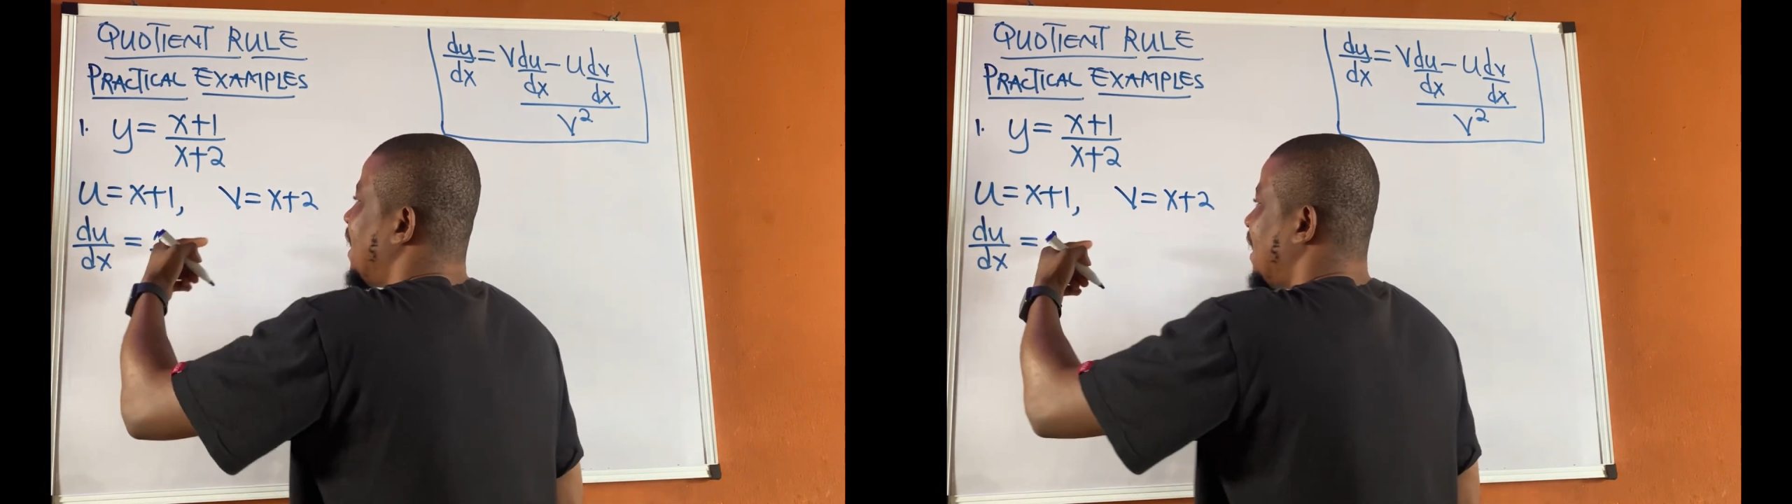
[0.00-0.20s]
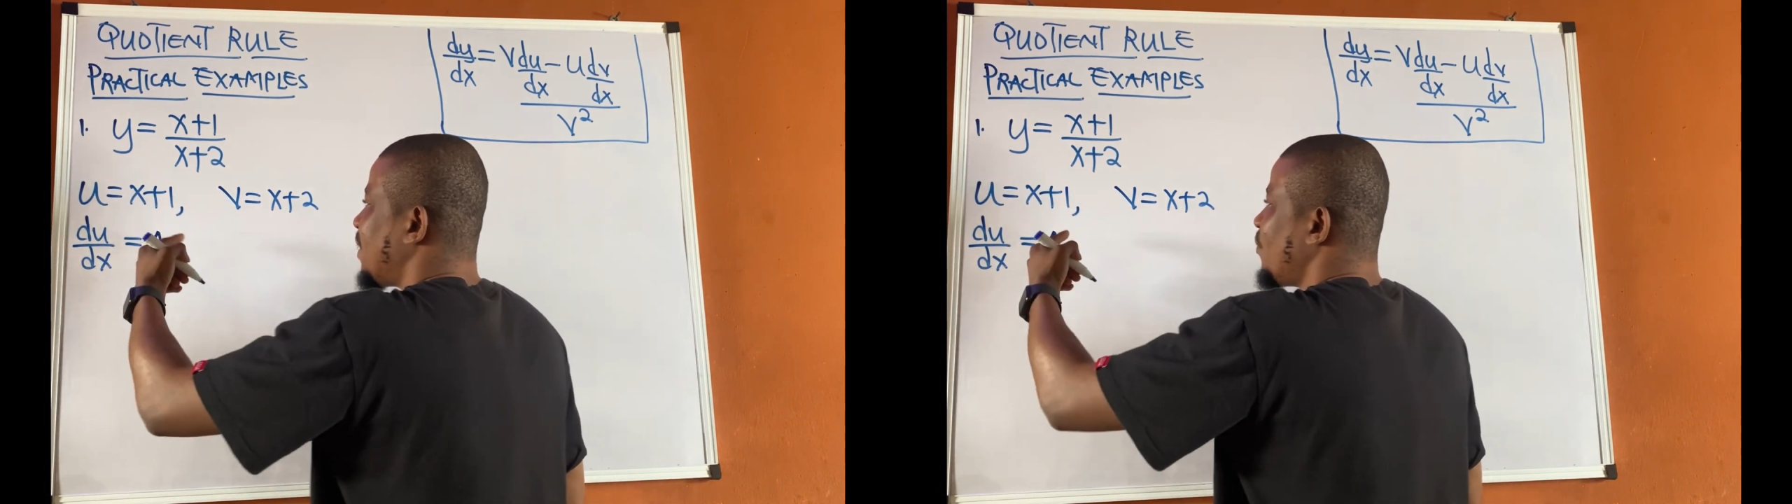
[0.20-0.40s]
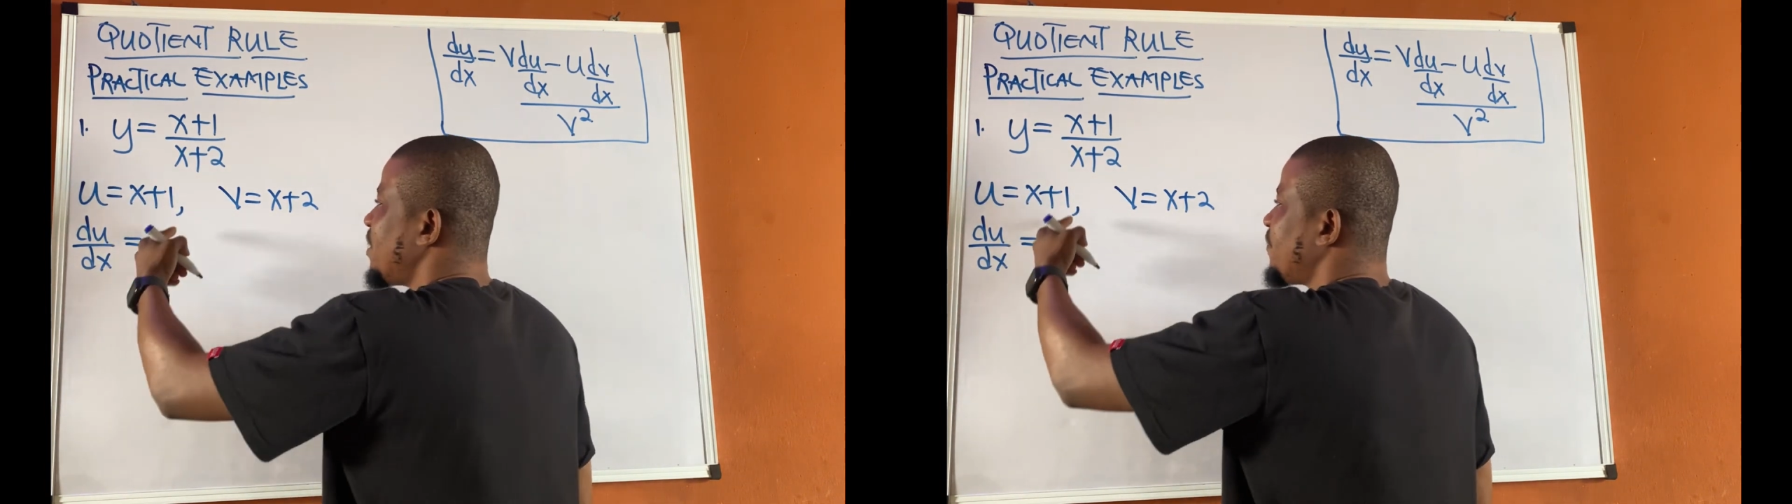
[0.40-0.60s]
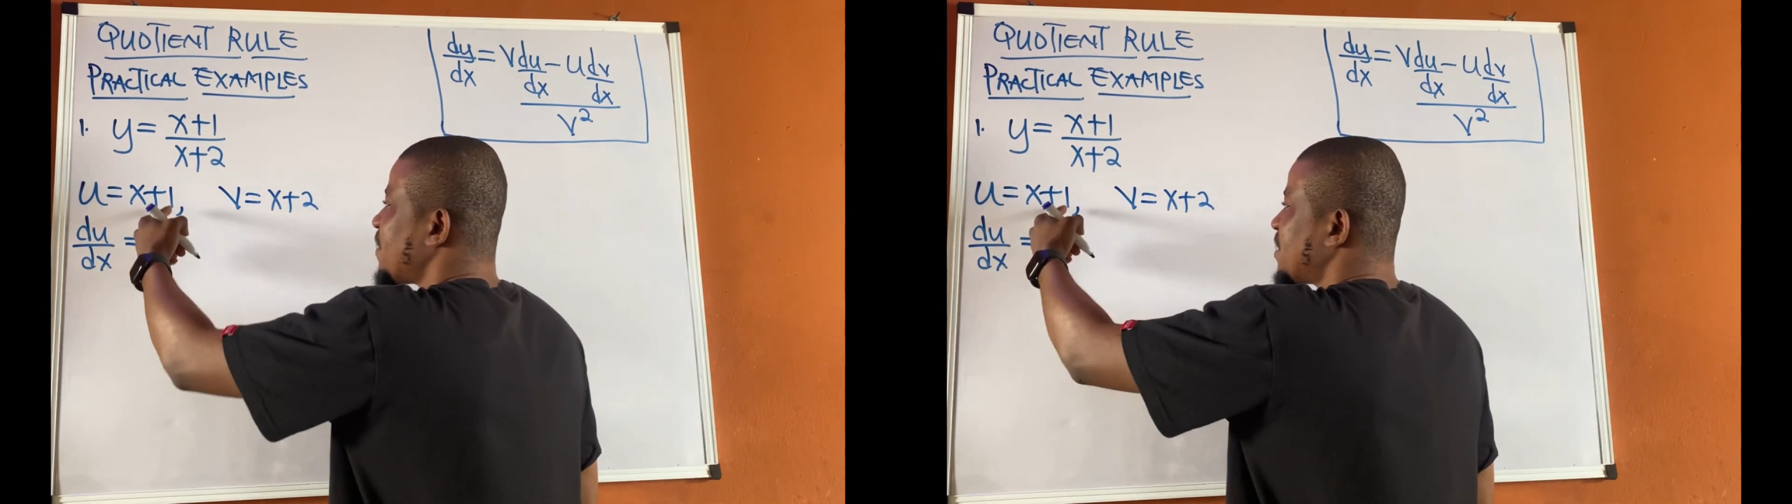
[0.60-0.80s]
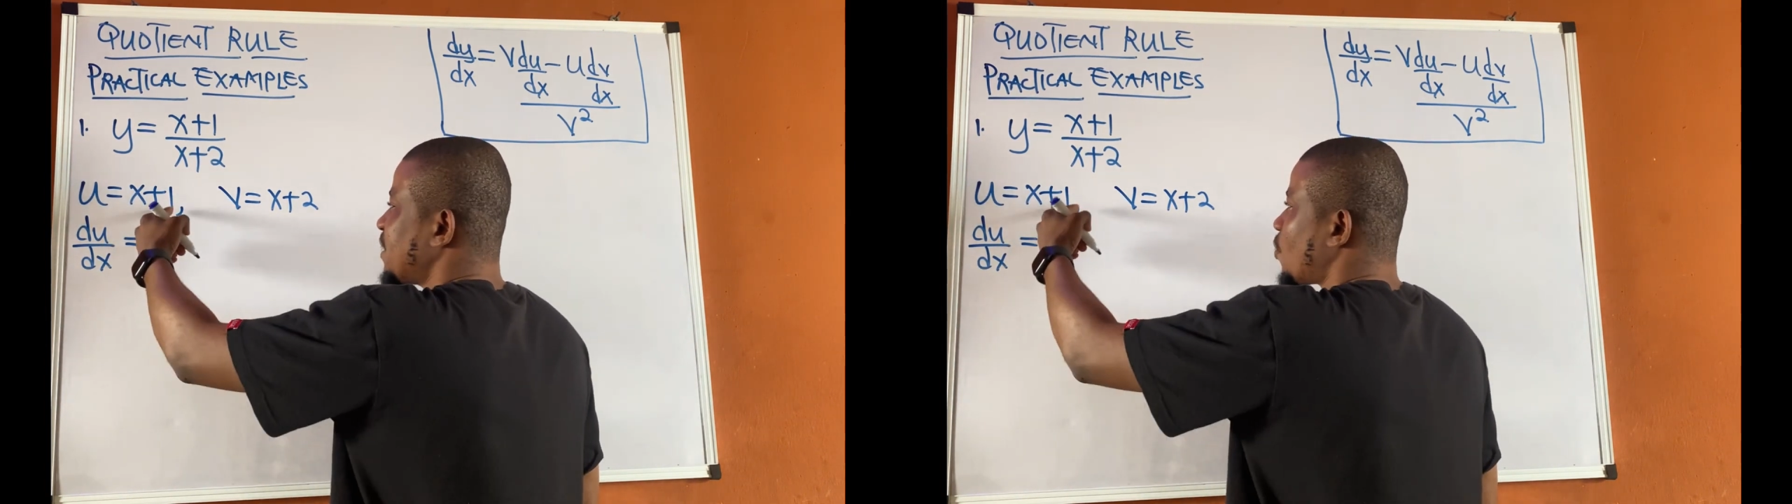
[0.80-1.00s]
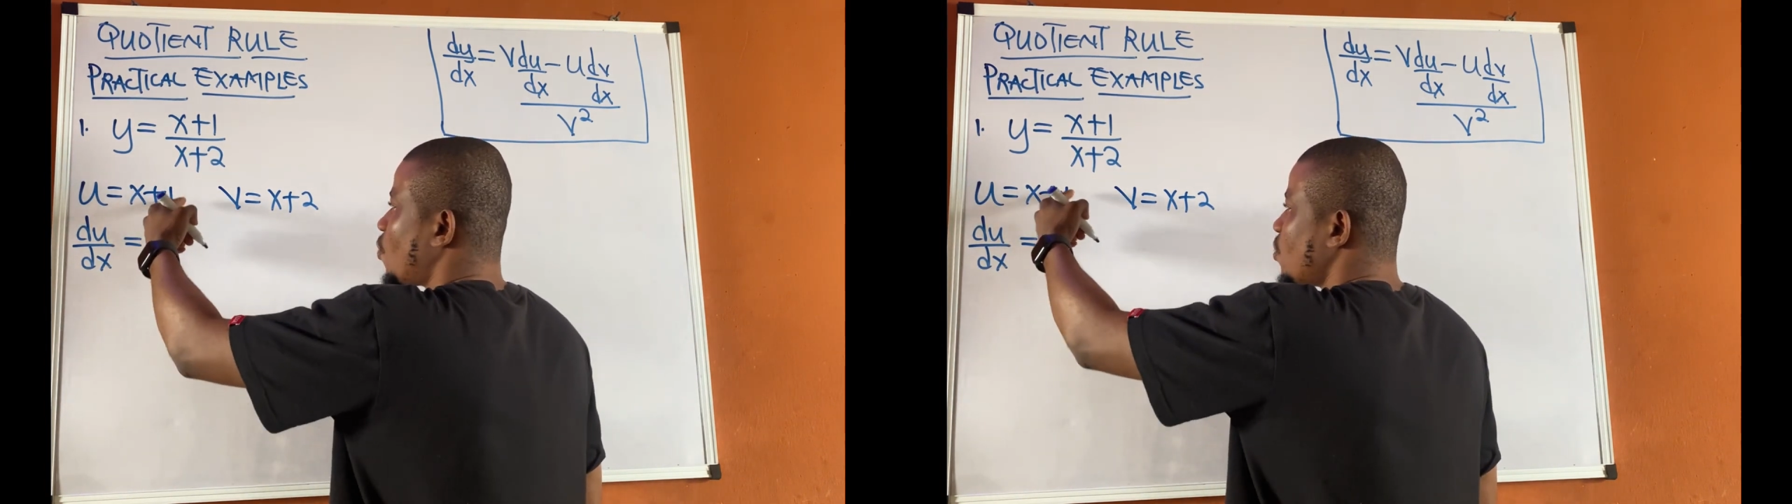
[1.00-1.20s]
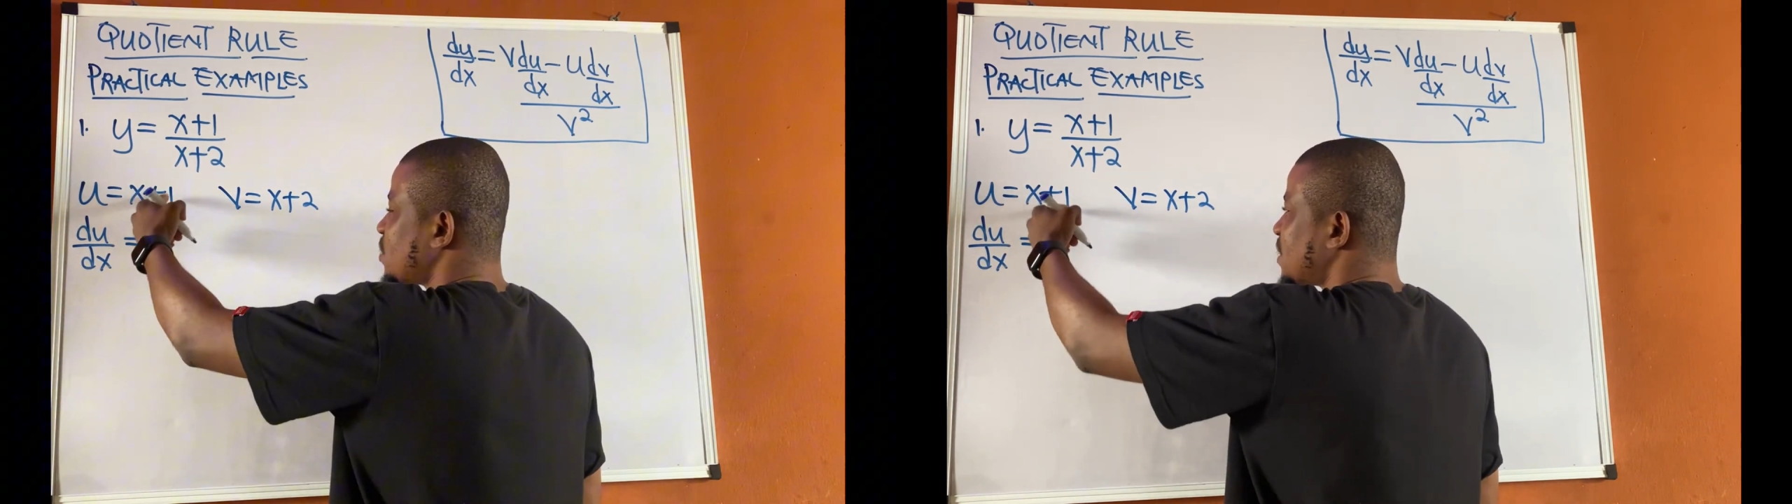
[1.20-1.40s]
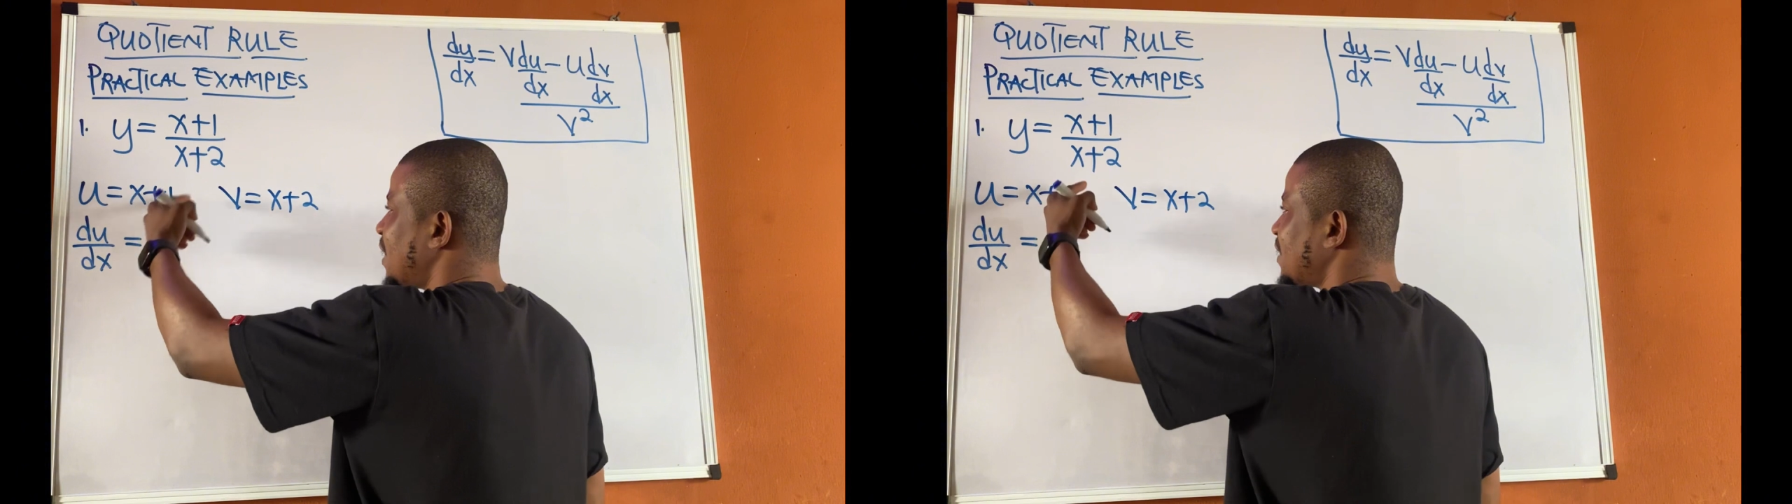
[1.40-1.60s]
and when you differentiate a
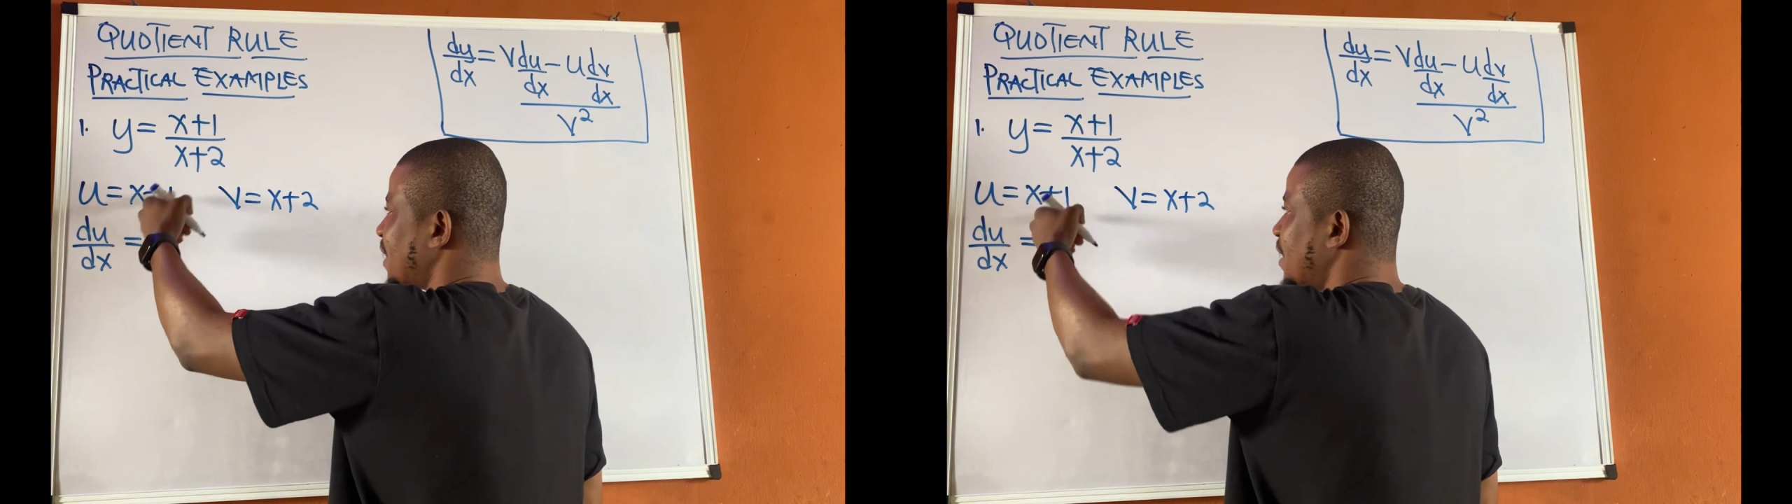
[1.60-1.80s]
constant